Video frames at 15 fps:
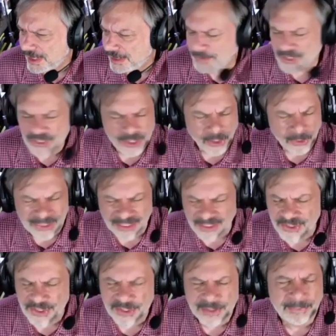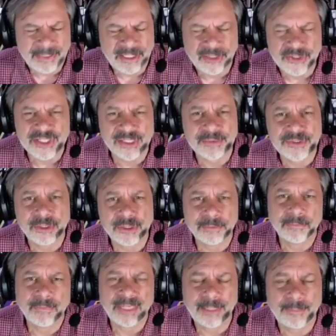I'm just totally, this is embarrassing. So
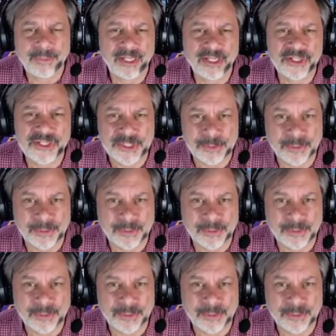my apologies.